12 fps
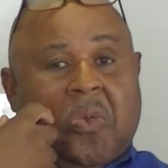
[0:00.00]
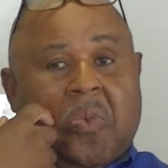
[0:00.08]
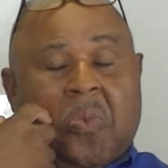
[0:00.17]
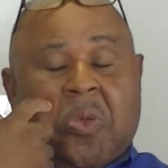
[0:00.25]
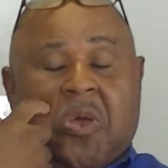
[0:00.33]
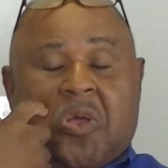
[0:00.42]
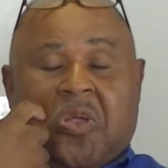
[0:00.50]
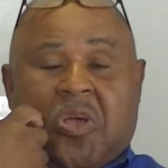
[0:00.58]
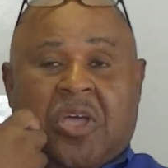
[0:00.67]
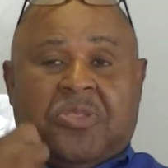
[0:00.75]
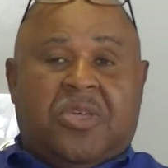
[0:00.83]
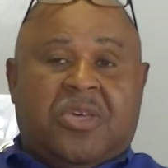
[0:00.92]
Well,
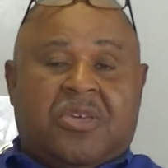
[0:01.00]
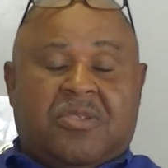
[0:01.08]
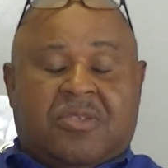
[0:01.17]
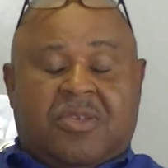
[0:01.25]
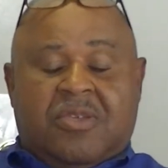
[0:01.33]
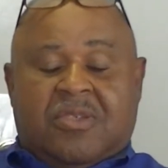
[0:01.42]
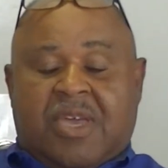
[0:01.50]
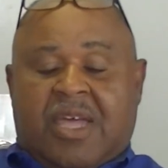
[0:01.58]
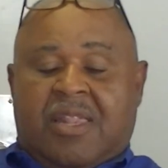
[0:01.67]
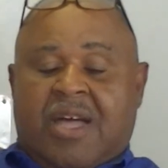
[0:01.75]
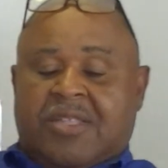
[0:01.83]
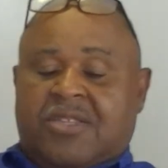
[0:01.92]
I think it's
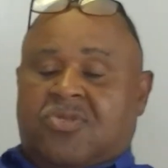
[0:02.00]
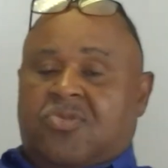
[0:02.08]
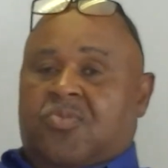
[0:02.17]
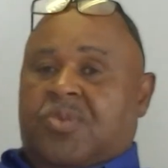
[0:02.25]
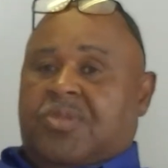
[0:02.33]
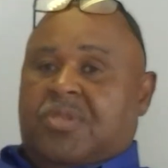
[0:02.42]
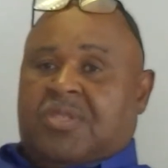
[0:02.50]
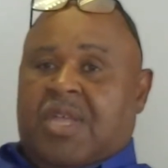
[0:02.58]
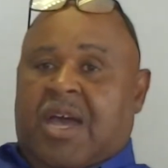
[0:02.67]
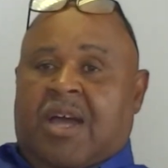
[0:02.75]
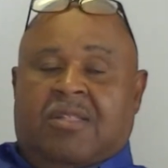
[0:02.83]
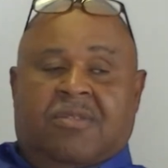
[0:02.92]
got a lot to do with the
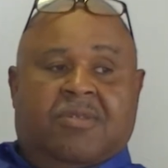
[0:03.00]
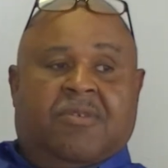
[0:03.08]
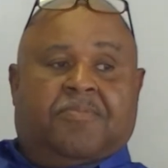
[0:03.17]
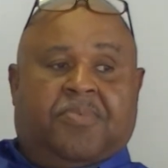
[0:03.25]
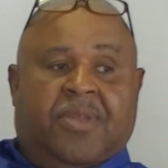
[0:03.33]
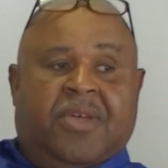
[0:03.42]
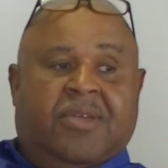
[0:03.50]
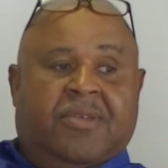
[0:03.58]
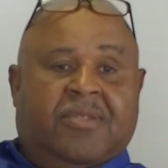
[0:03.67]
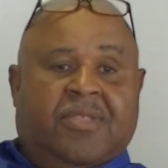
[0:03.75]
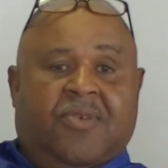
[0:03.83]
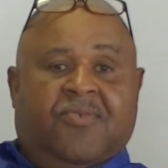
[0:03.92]
style of play
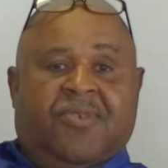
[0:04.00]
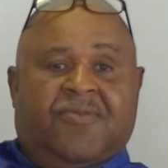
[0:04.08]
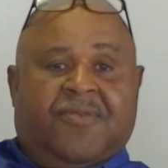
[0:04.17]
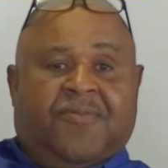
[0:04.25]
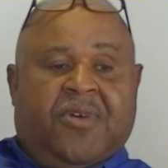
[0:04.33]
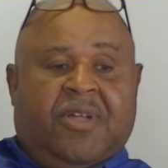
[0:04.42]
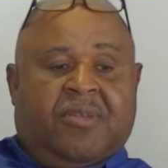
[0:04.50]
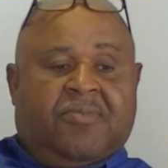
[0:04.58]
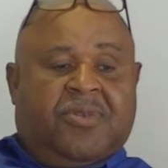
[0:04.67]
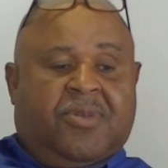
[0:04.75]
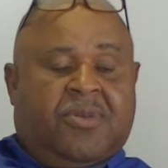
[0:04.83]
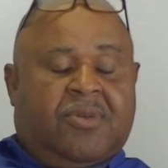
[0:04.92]
that we've
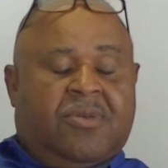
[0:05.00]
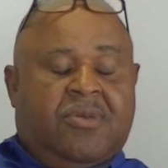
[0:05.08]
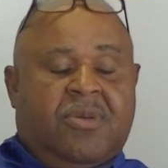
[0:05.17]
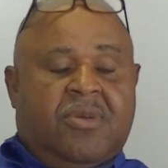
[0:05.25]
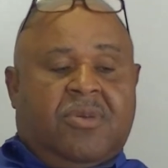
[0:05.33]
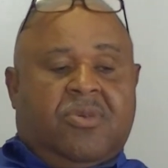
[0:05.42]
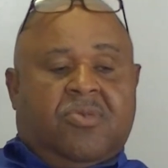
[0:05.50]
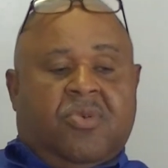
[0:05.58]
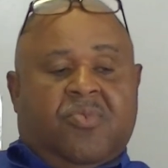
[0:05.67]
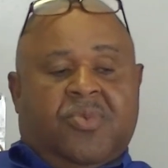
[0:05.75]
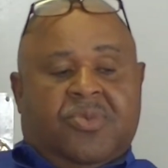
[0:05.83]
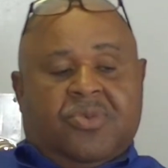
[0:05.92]
developed here. you
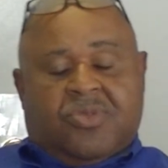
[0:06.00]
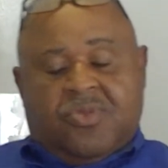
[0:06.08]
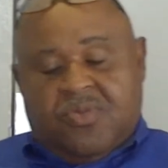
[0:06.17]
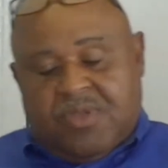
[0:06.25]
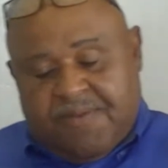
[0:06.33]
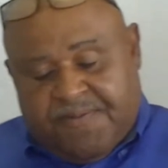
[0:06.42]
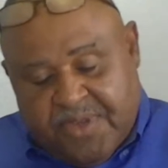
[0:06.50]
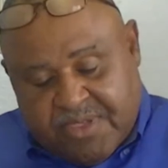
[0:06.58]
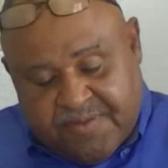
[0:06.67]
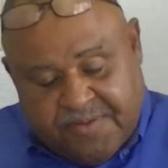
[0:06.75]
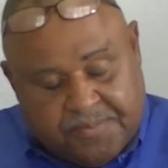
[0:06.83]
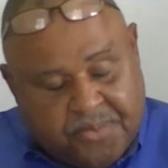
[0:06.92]
know, with this new
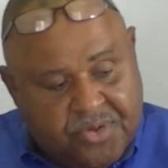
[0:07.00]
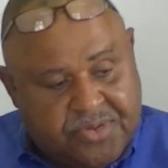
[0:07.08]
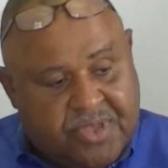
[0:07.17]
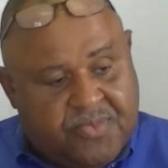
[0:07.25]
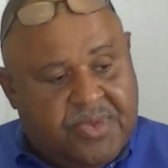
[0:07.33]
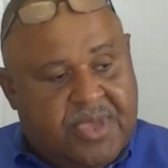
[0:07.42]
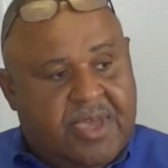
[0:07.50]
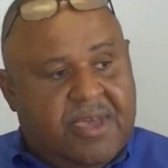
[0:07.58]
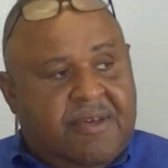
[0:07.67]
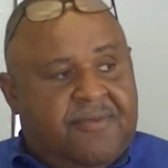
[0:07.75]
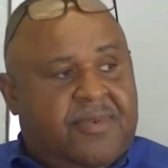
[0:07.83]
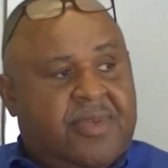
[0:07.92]
defensive approach that we
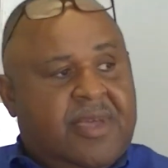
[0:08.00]
have.